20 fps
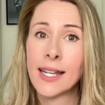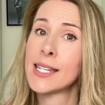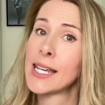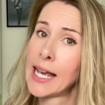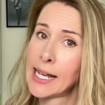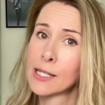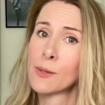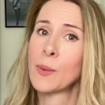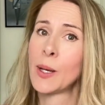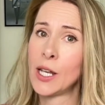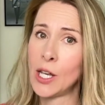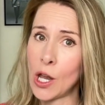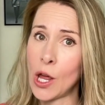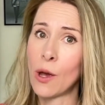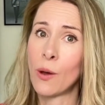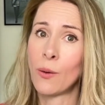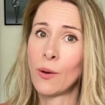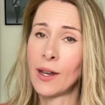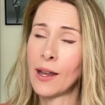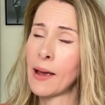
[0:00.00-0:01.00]
has been
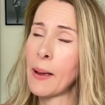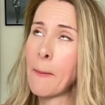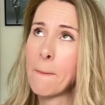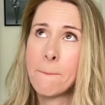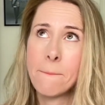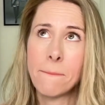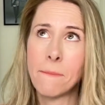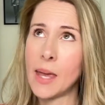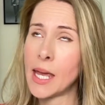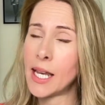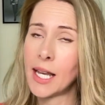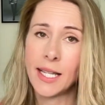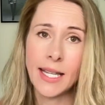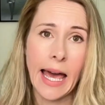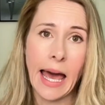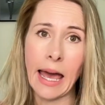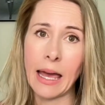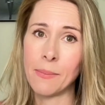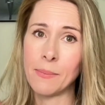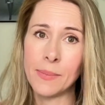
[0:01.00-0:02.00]
known many
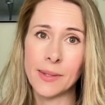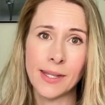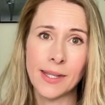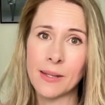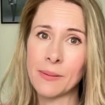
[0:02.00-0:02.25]
times.